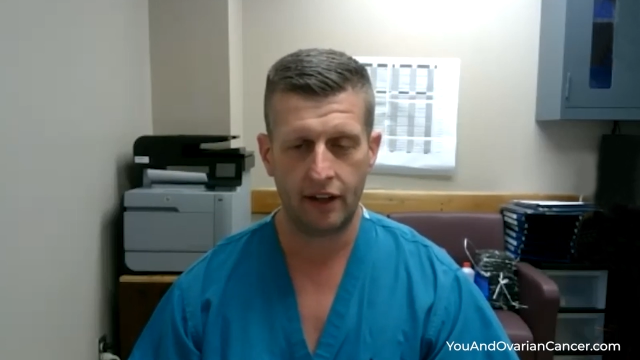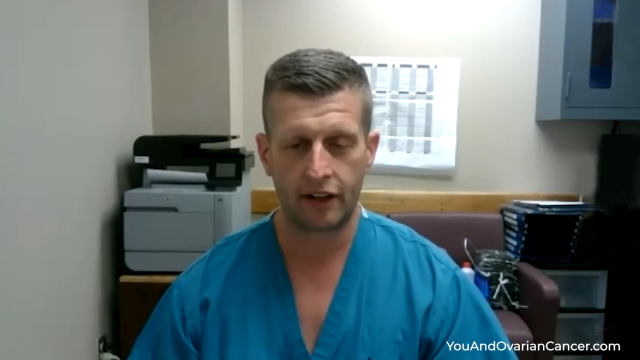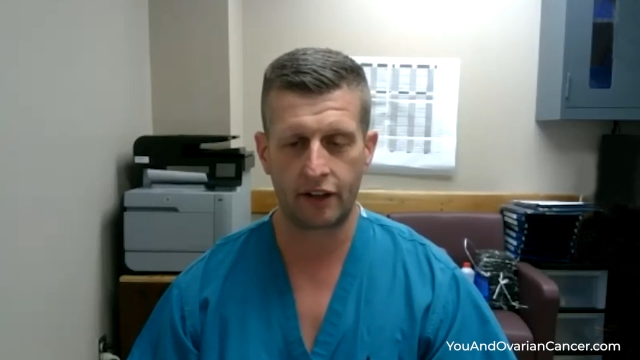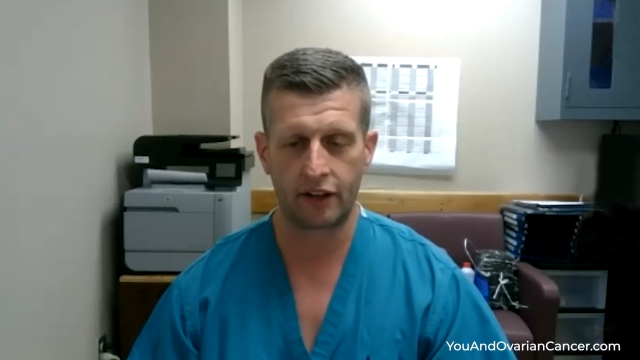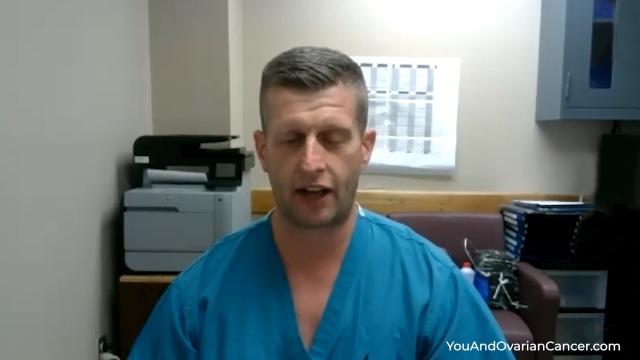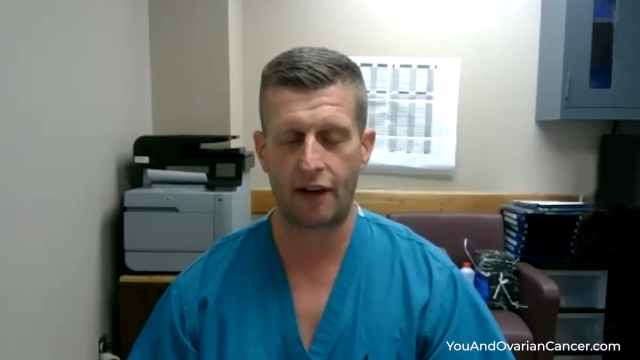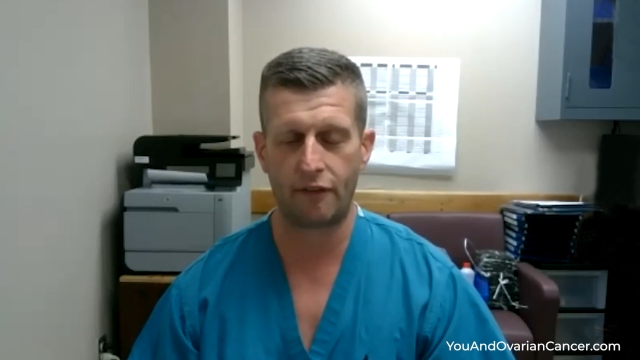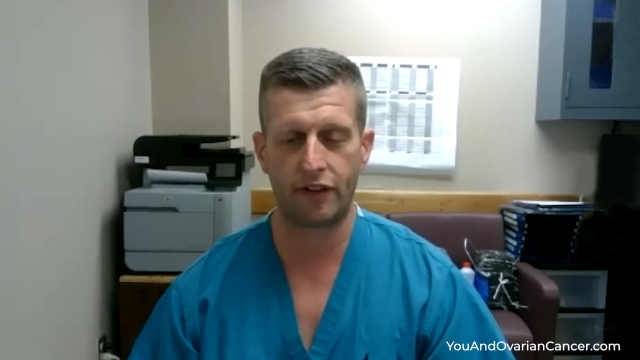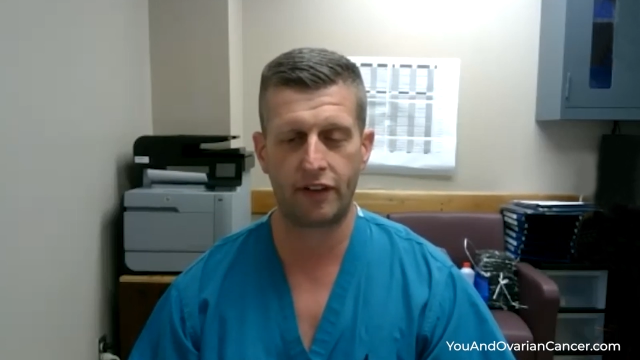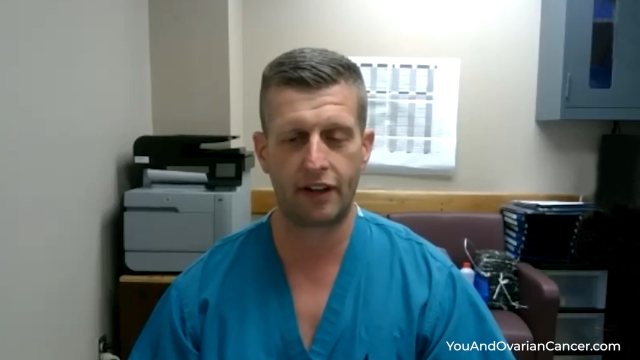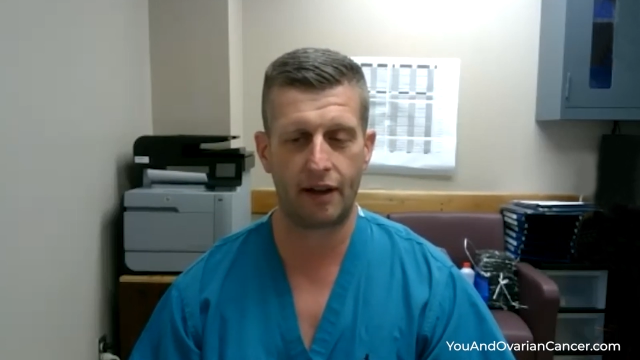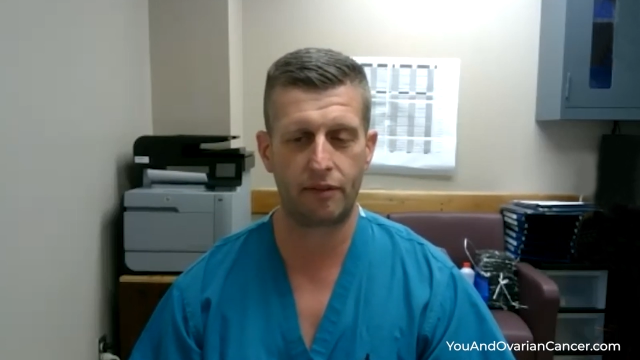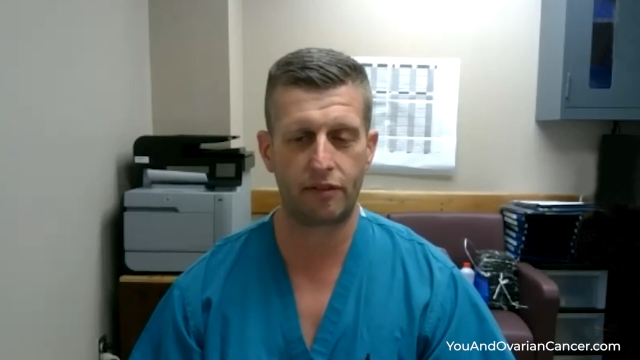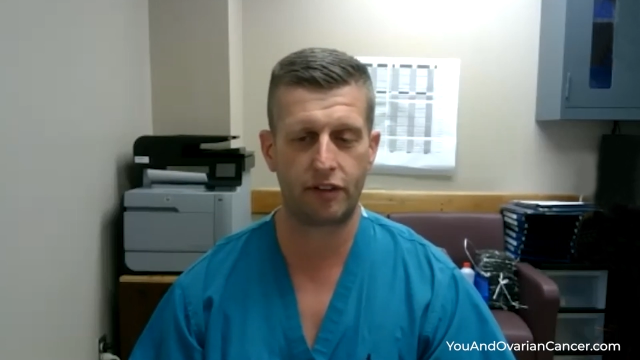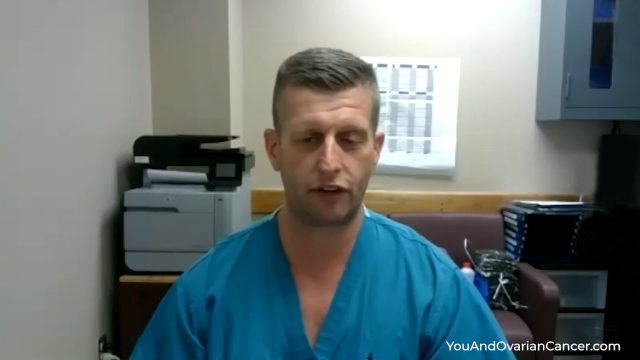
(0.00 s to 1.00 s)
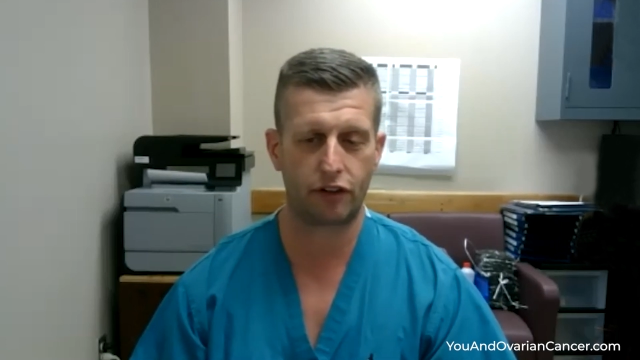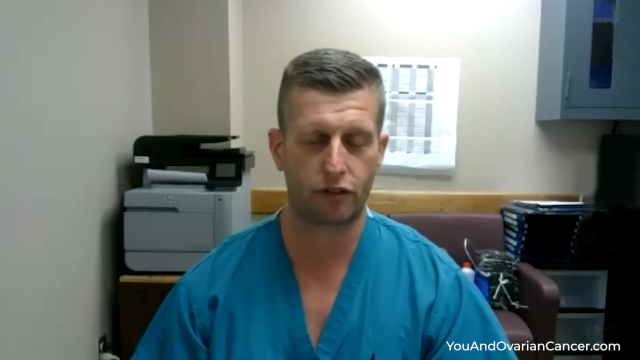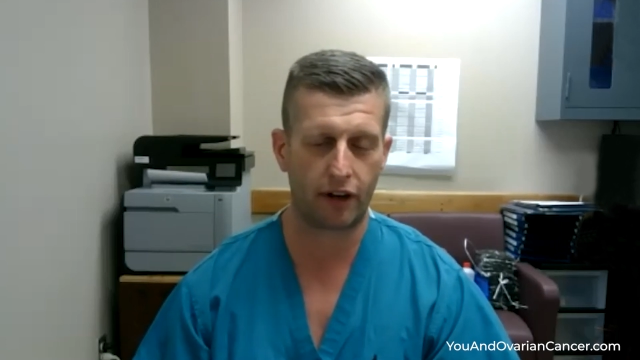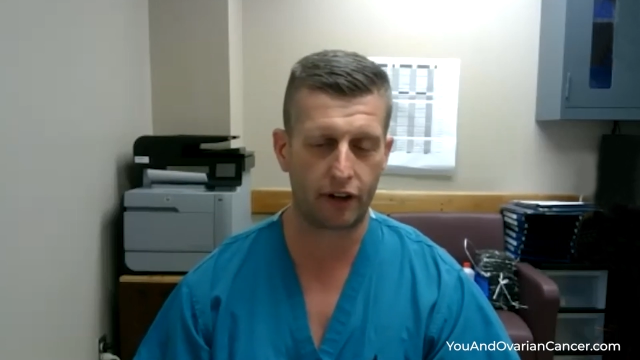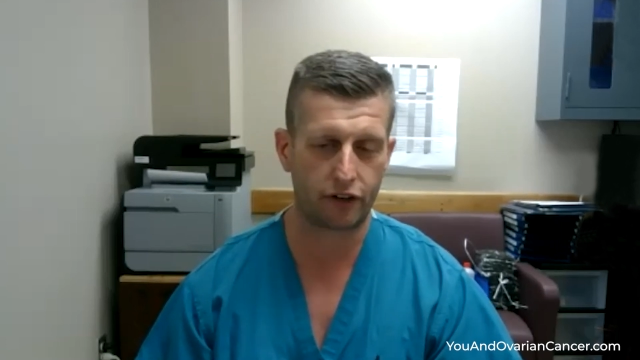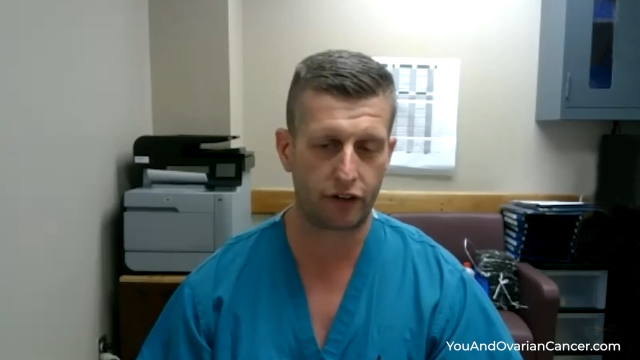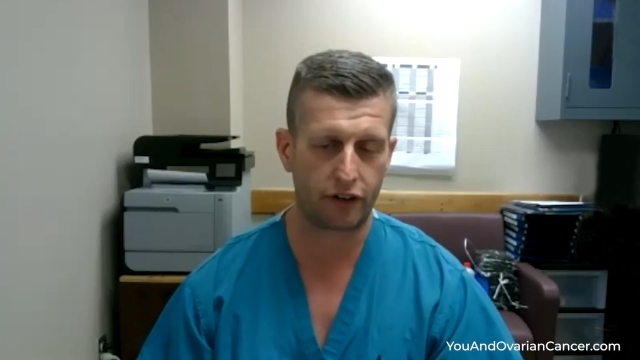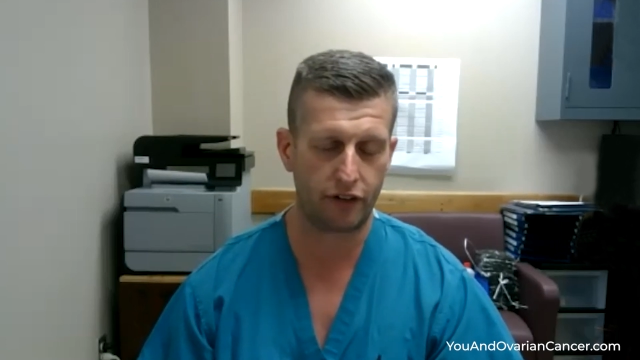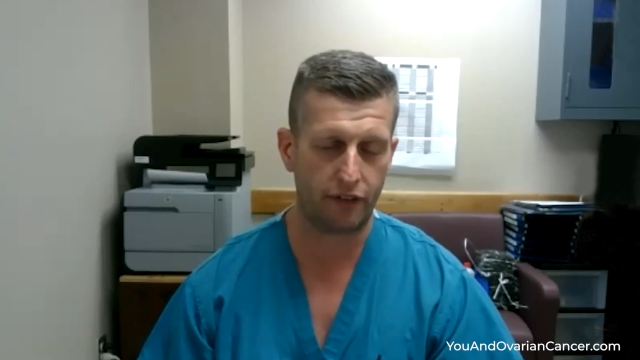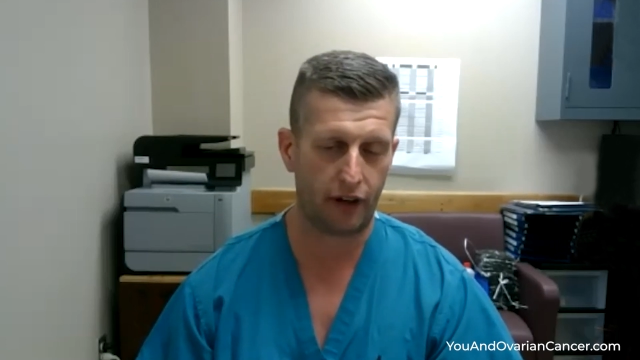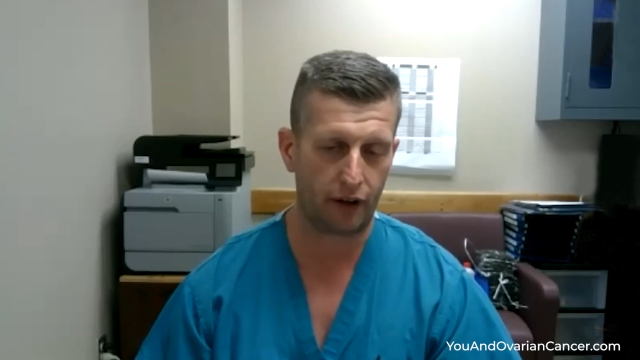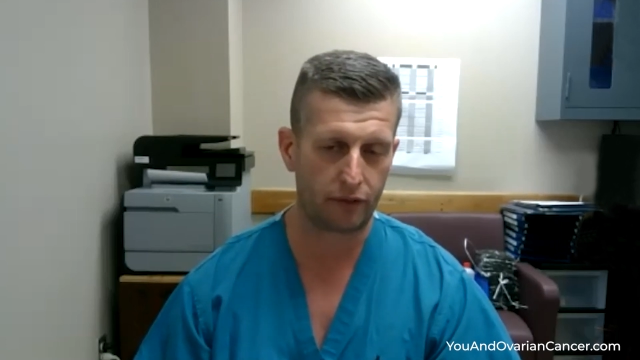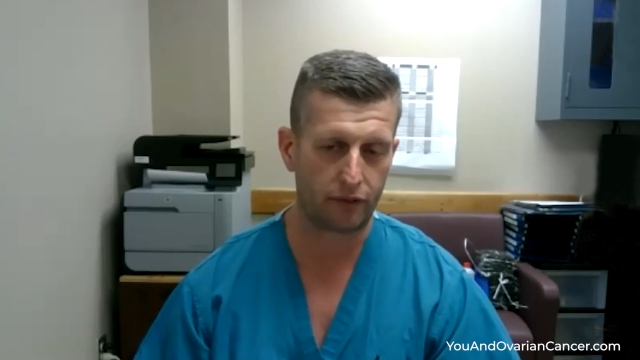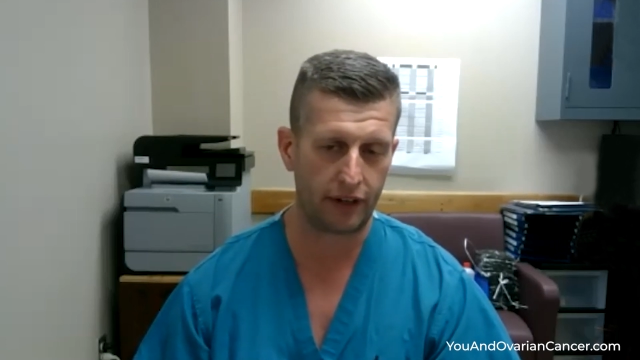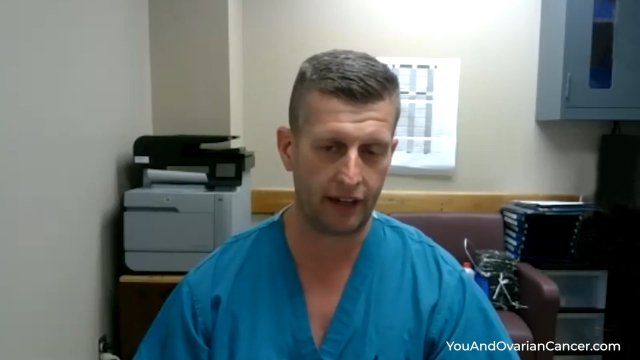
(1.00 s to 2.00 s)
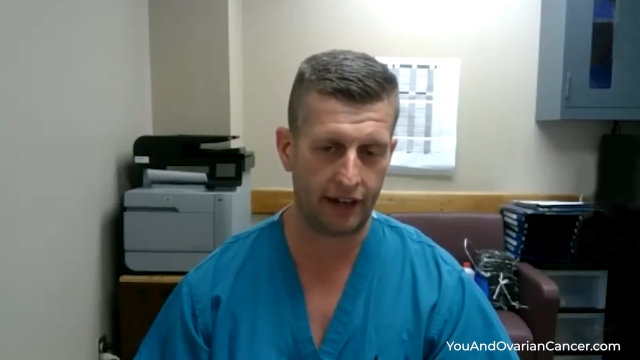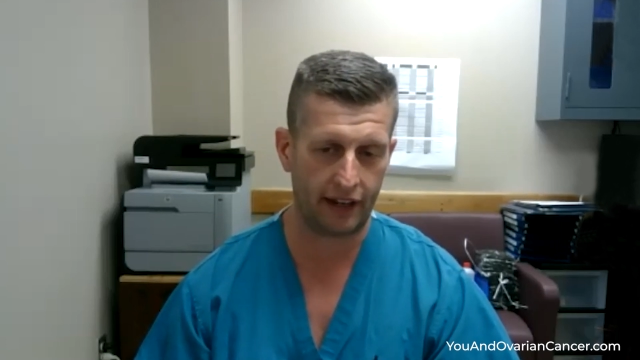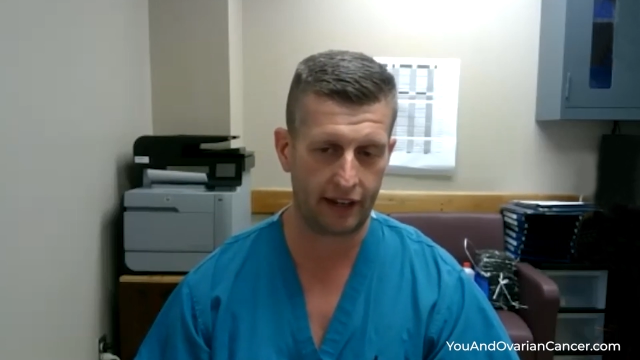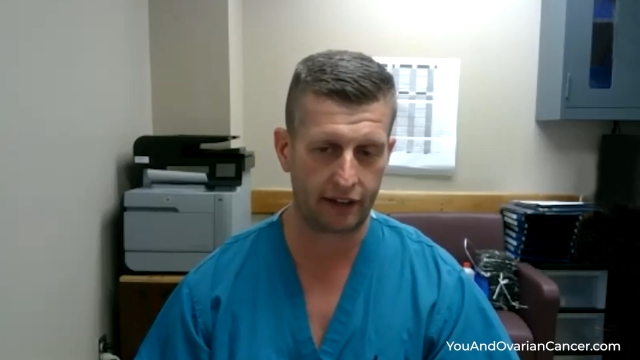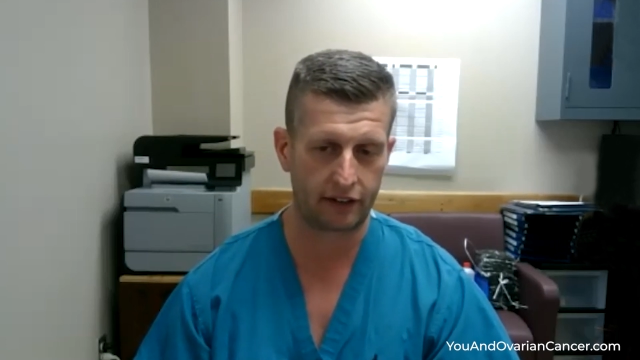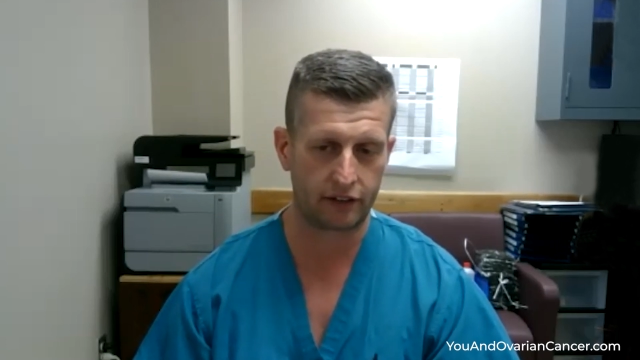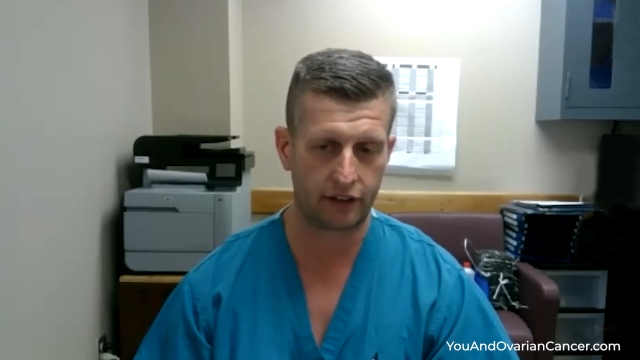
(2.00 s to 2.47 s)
Because oftentimes these drugs are developed in a